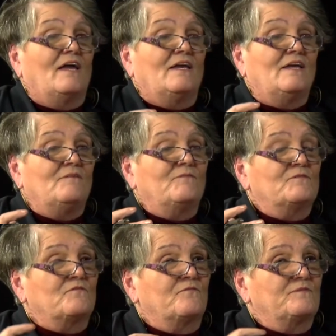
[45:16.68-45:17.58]

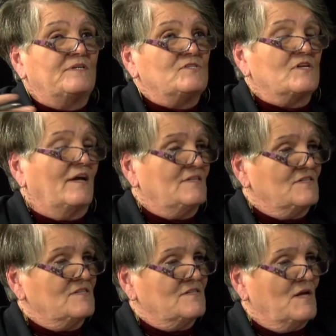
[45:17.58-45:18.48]
he signs
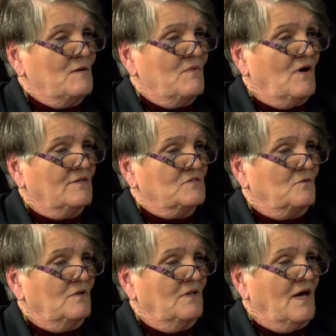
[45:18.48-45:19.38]
his name onto
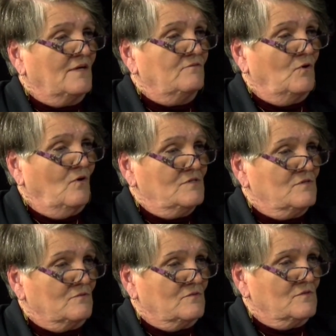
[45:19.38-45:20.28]
a lot of
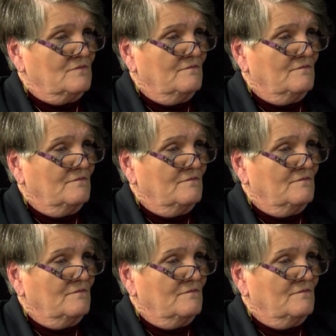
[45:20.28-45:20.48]
lawsuits.